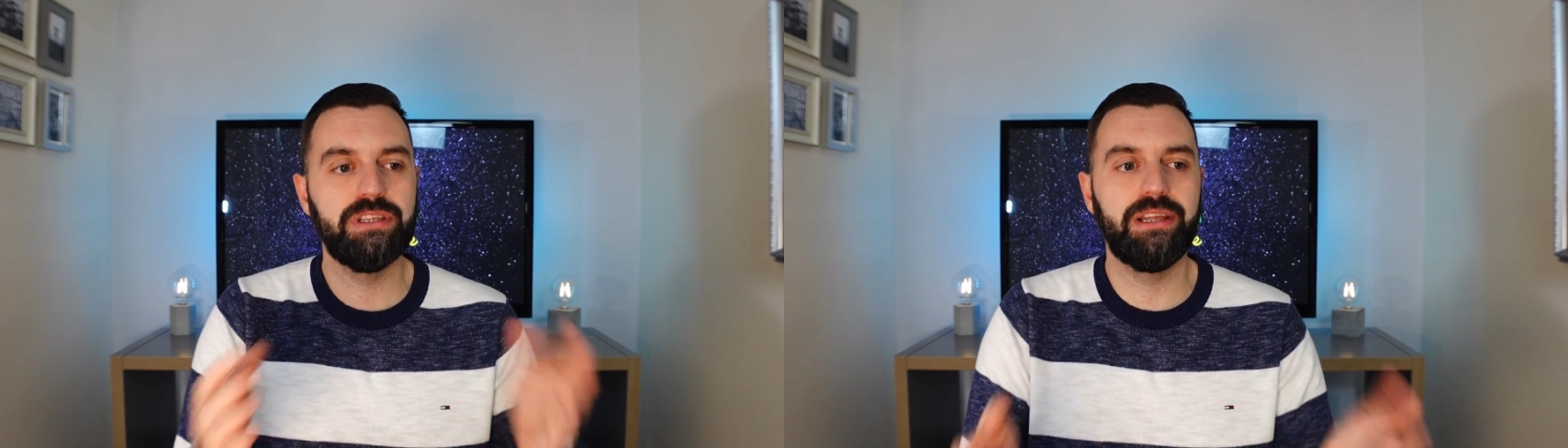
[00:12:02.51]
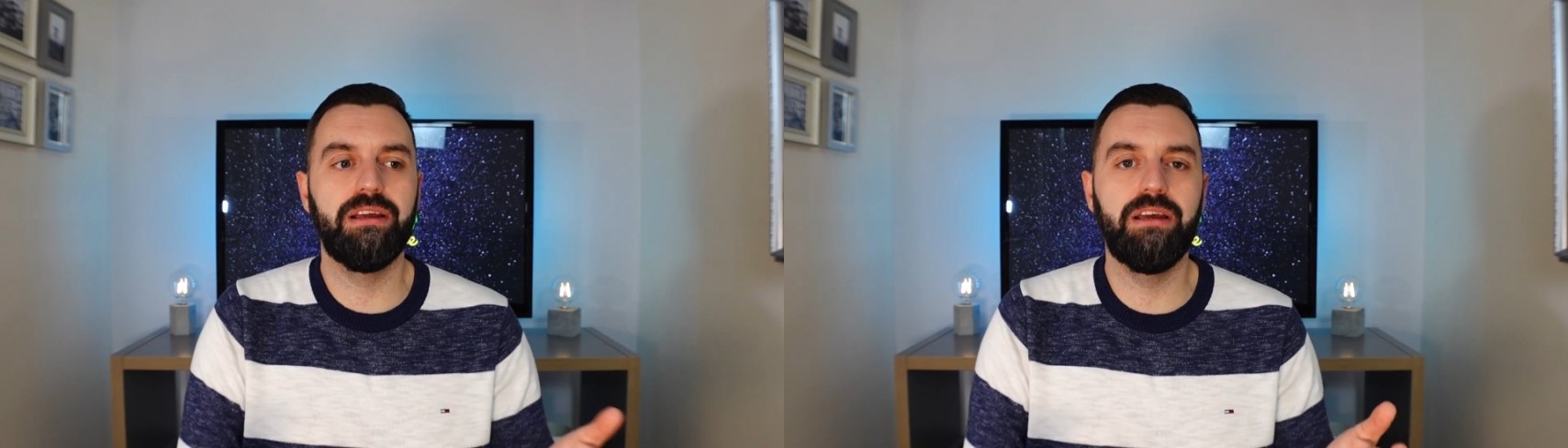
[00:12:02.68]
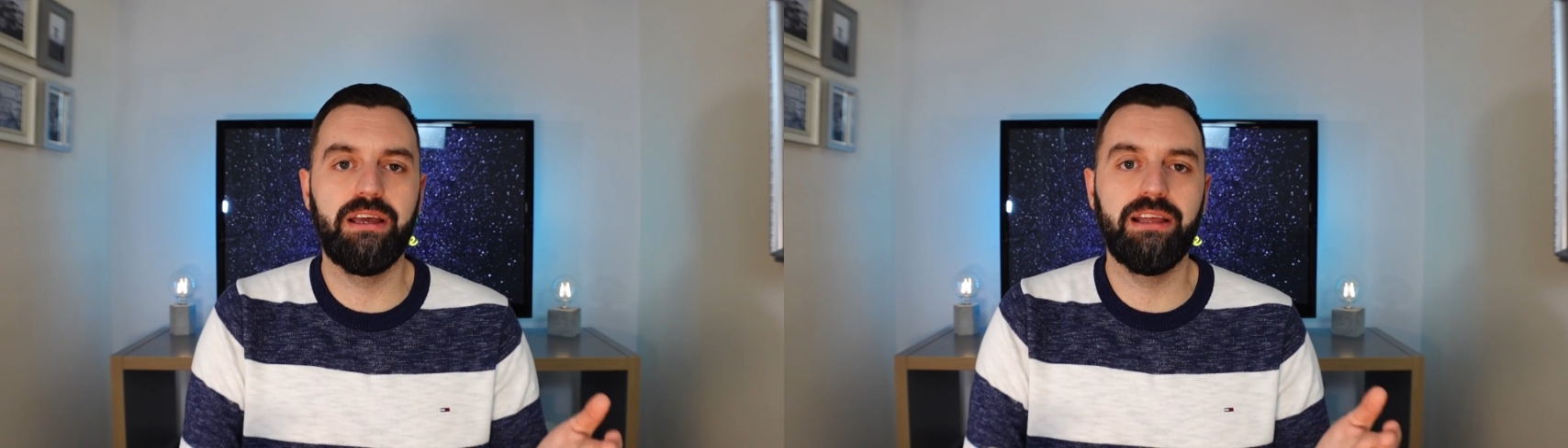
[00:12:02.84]

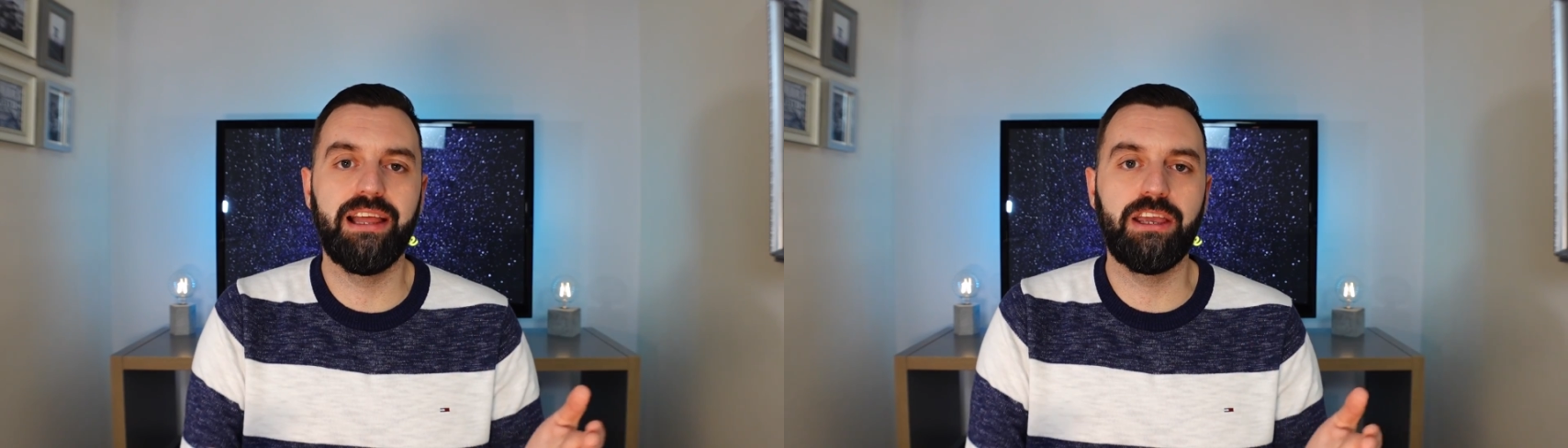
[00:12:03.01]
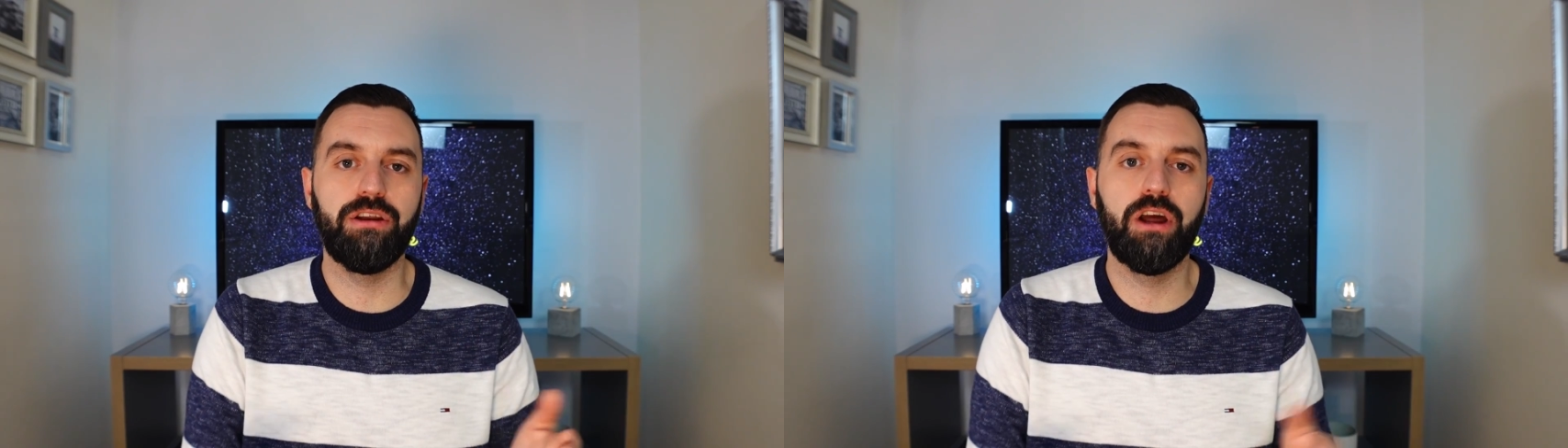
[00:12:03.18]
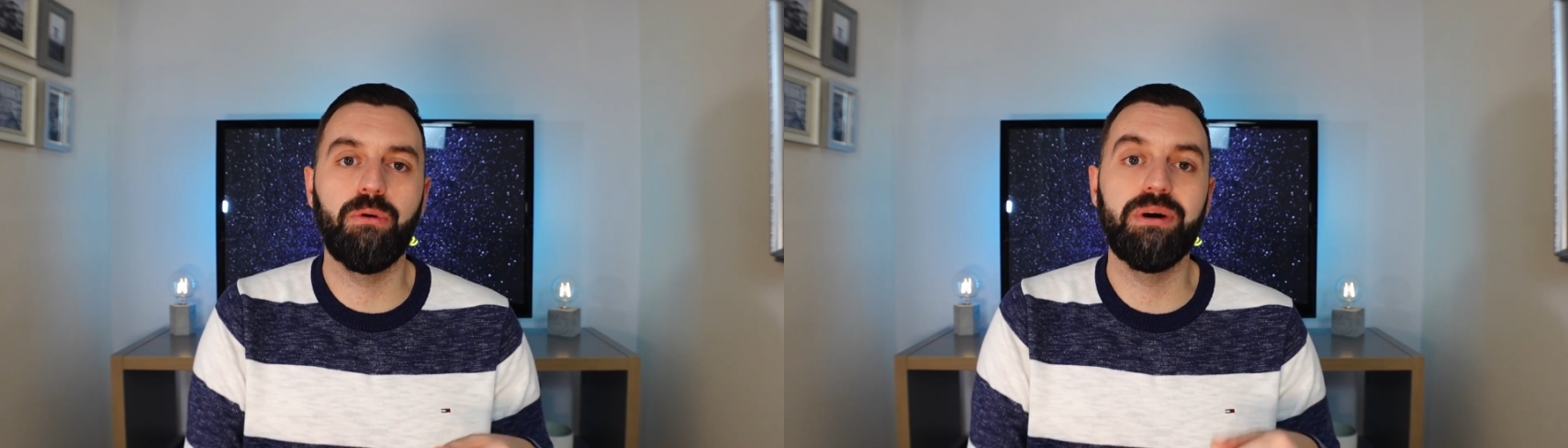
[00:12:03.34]
let
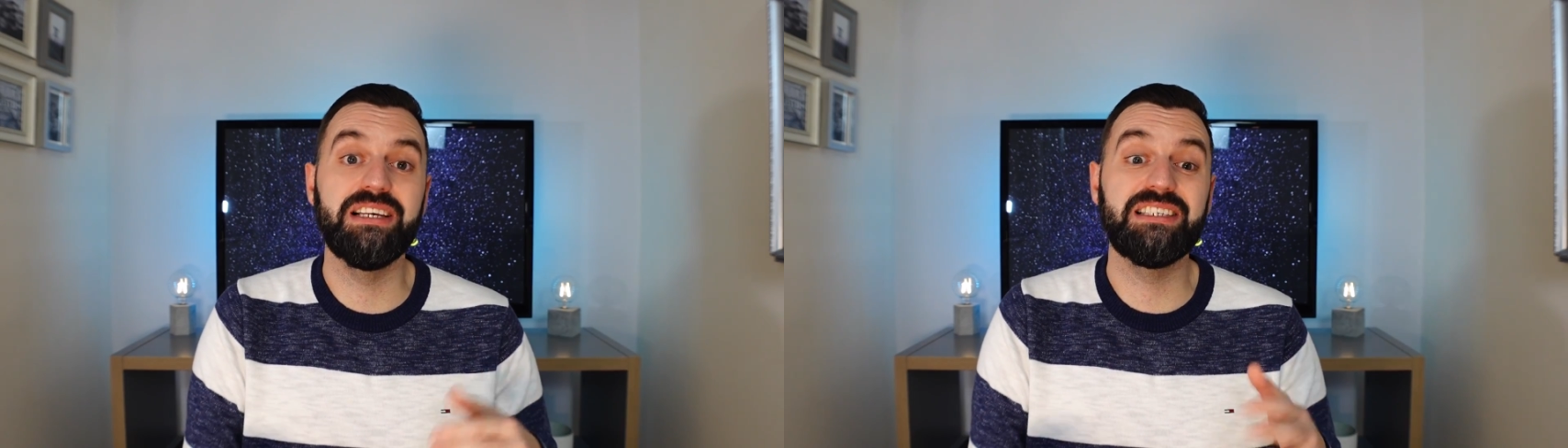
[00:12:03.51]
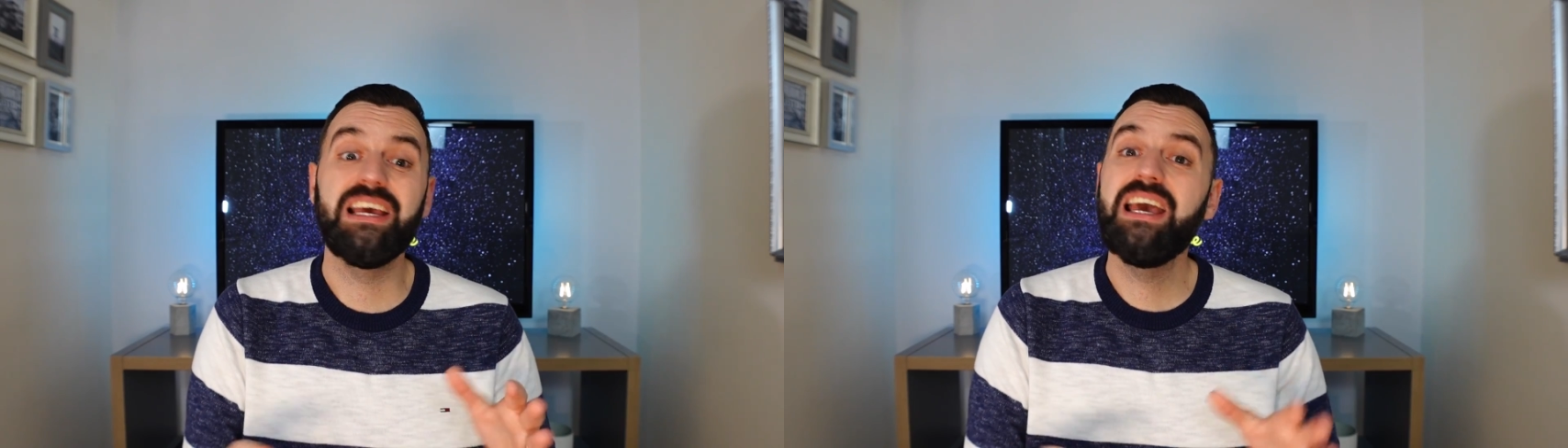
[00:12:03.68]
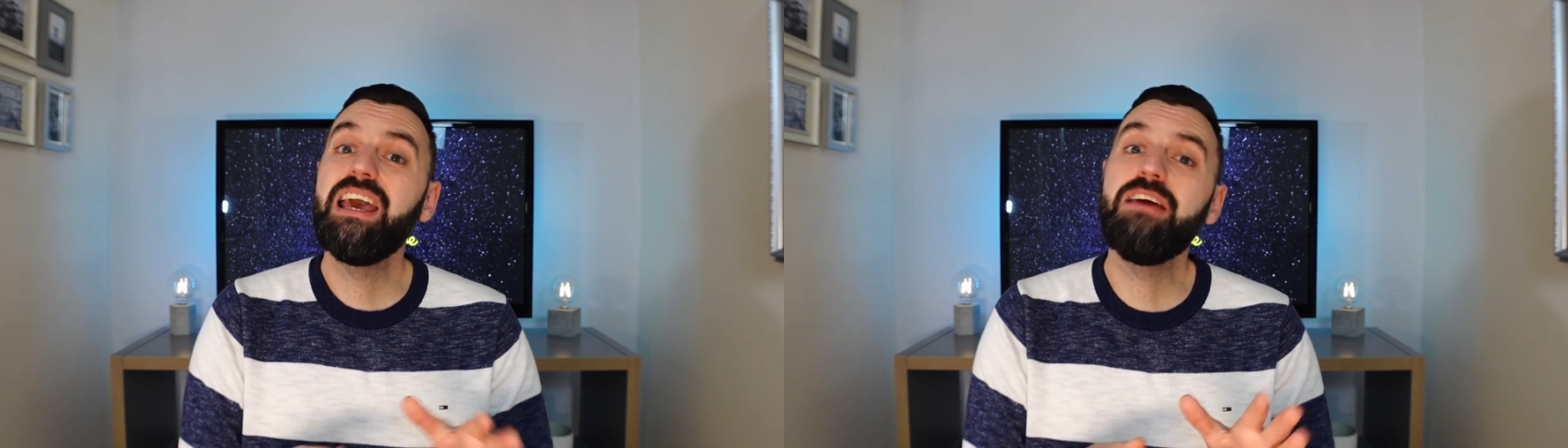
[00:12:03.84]
you know is,